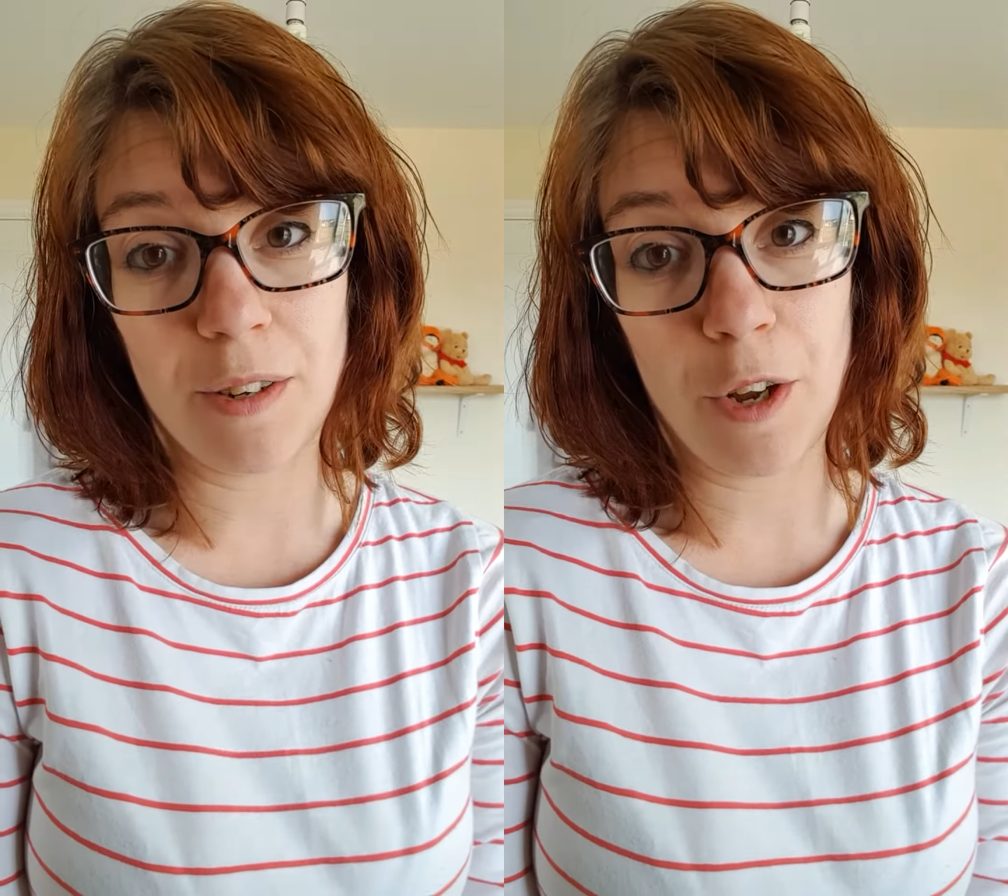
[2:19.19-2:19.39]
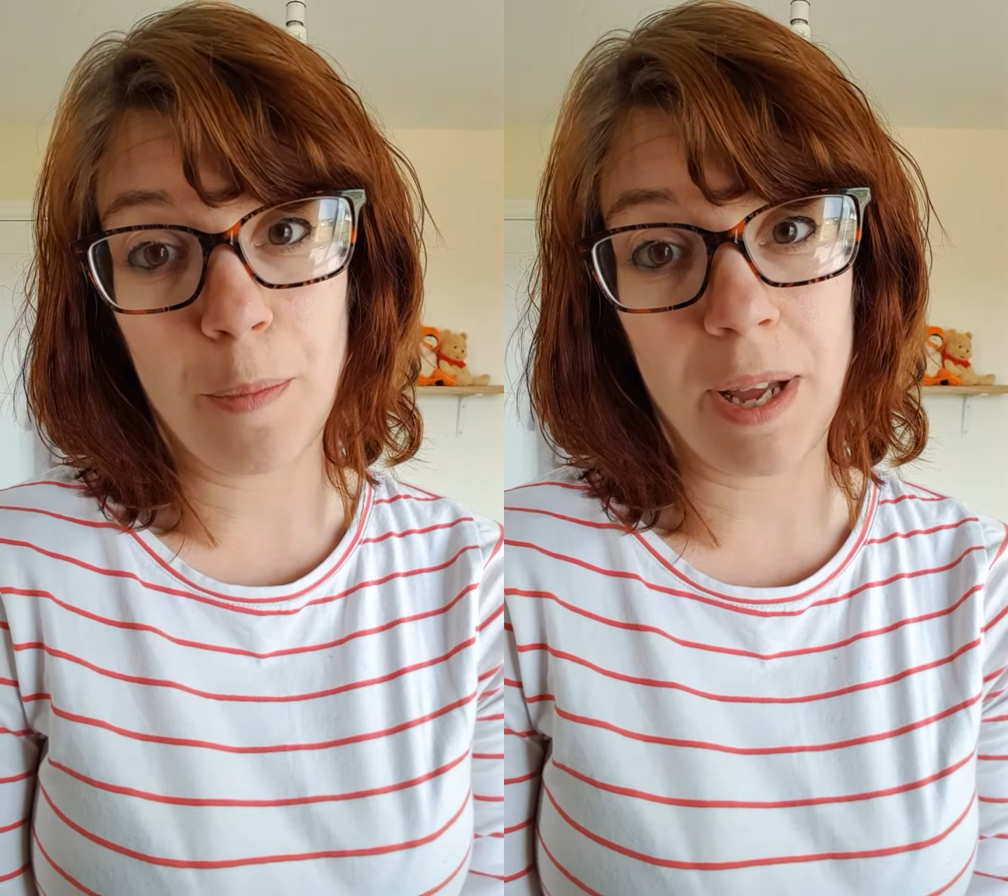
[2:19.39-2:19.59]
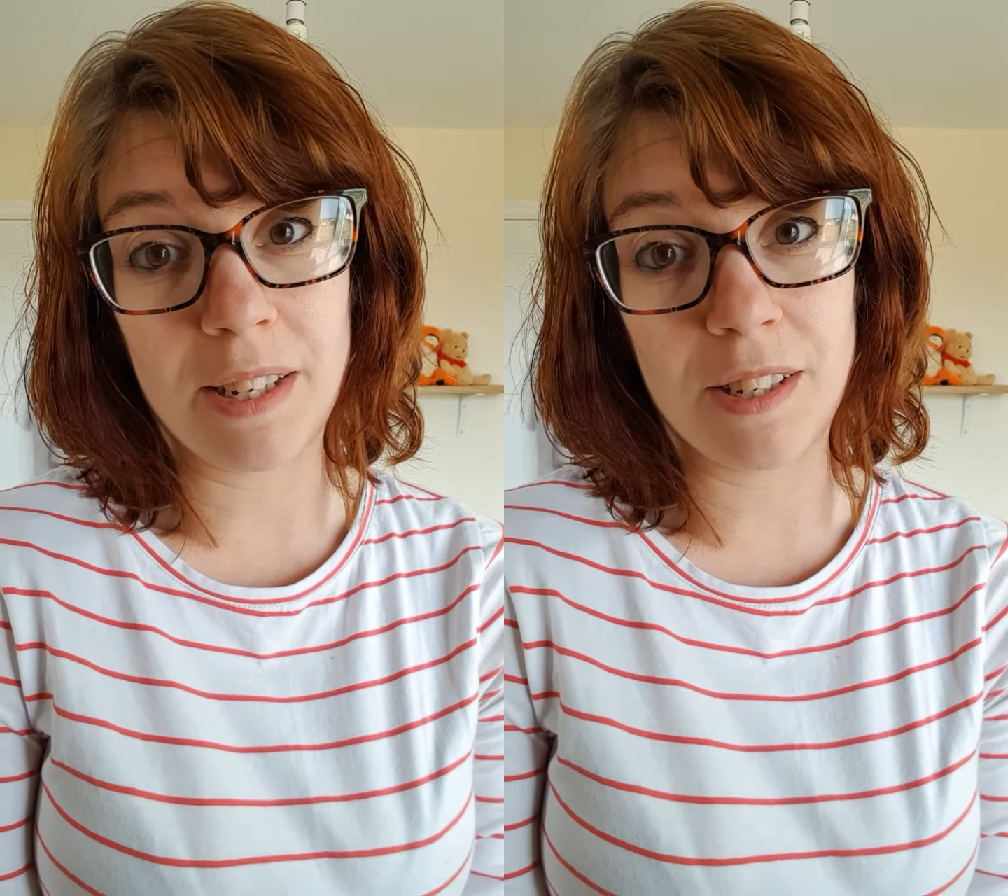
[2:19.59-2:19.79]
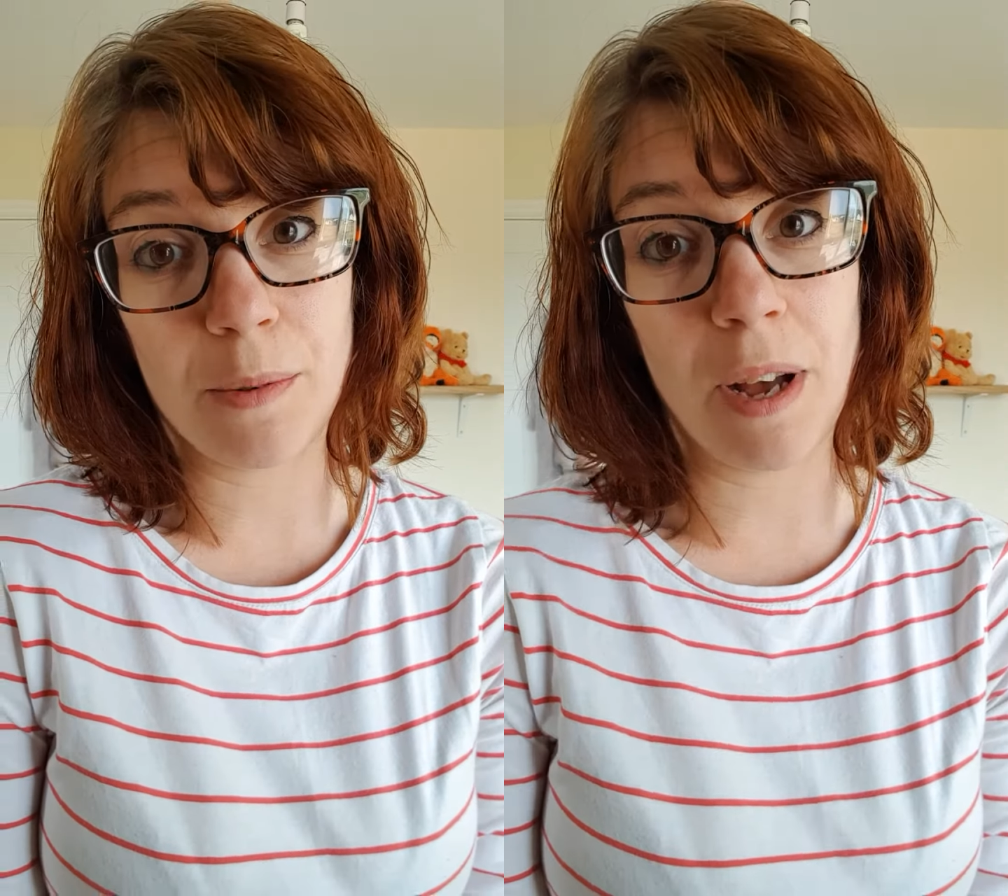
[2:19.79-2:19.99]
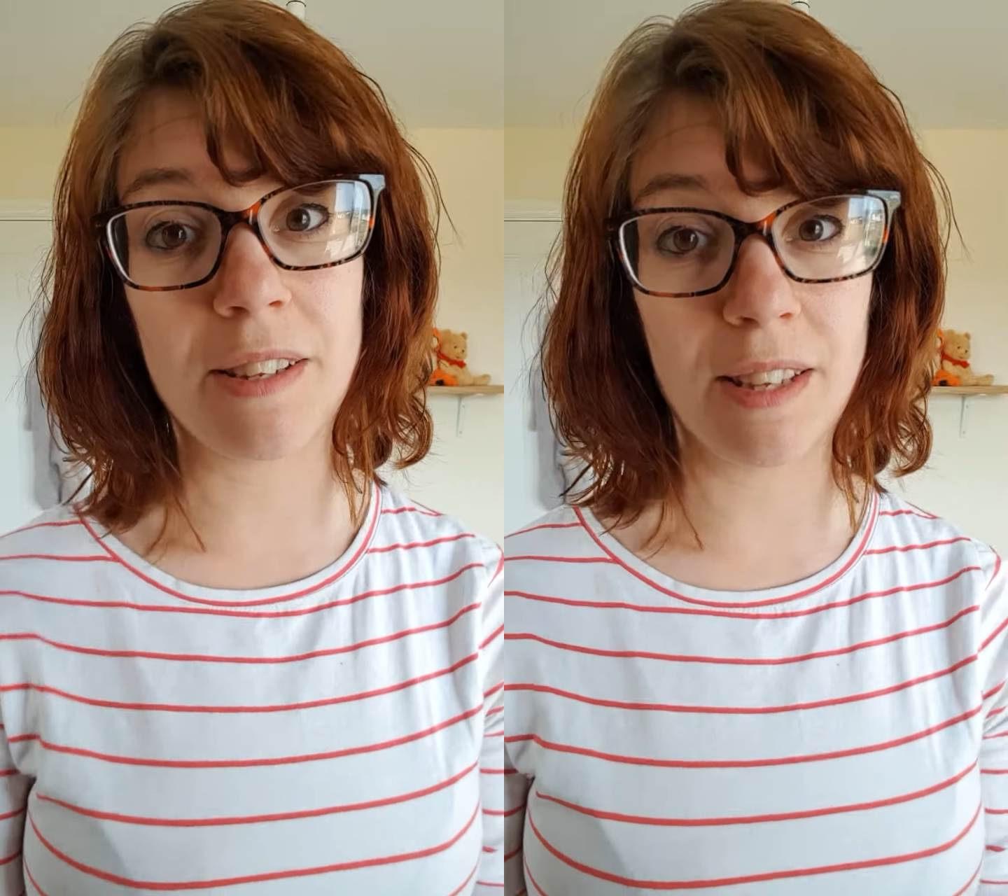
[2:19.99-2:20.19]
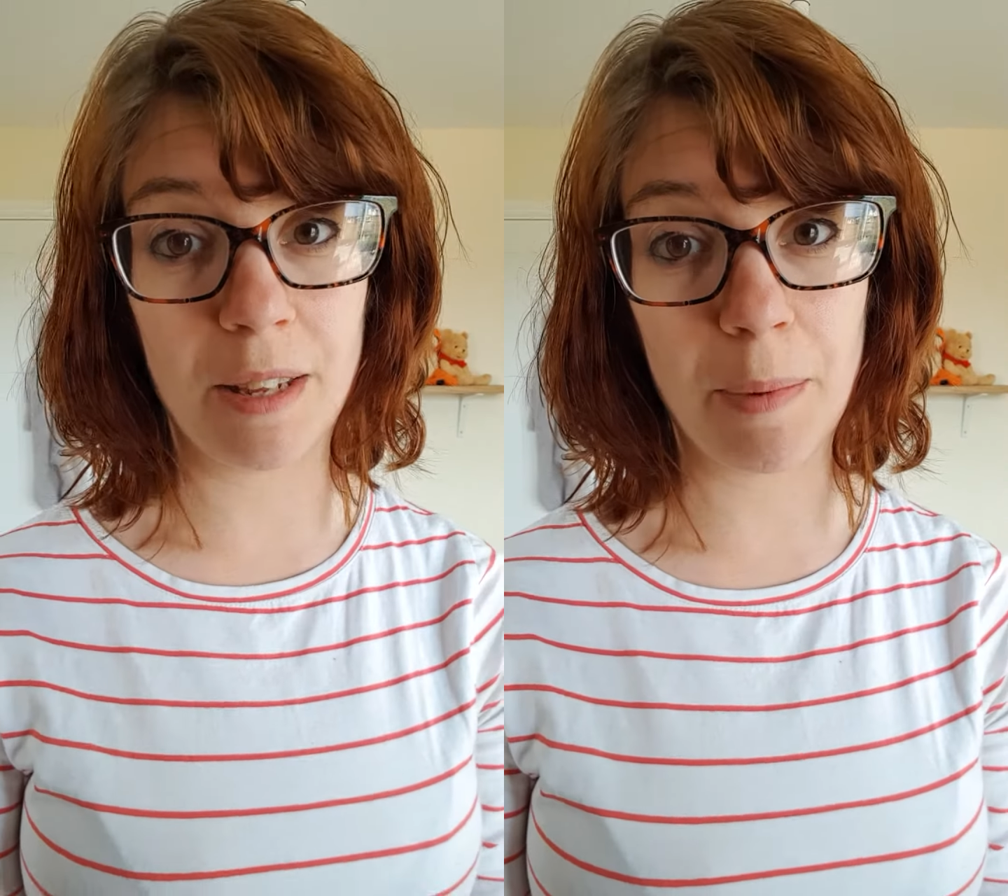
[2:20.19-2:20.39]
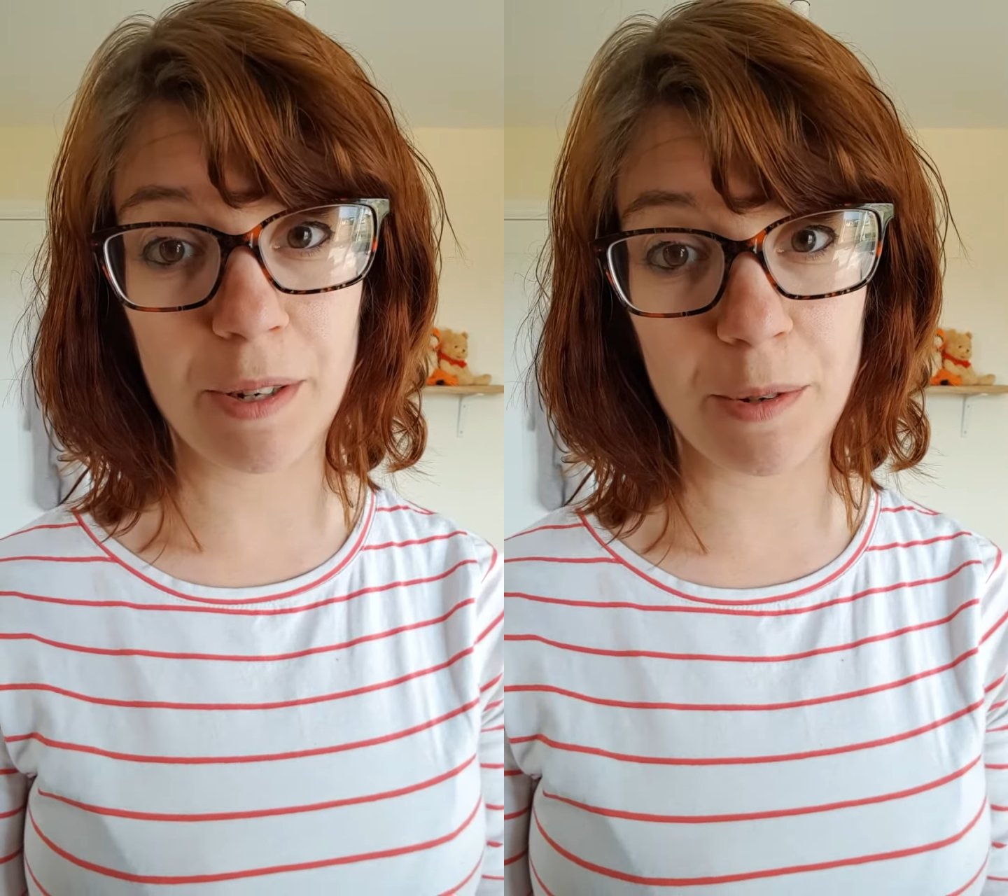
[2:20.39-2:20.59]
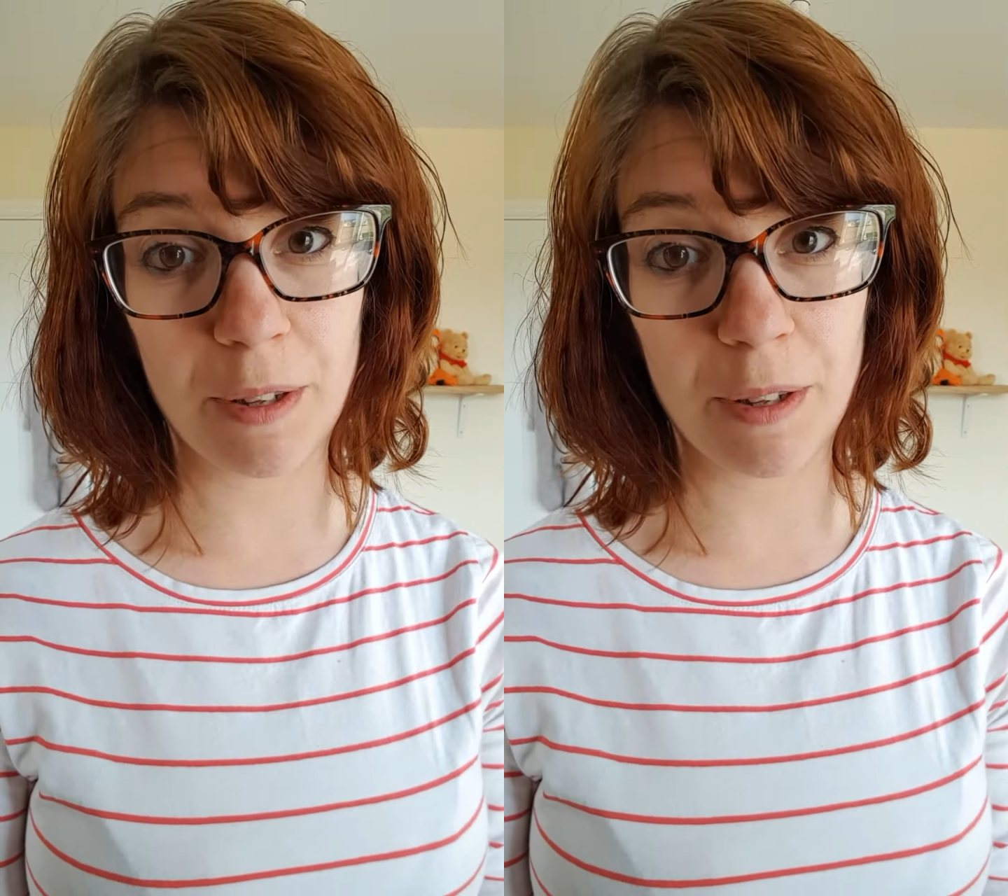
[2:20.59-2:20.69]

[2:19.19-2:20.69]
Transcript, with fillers: who better to us than the mental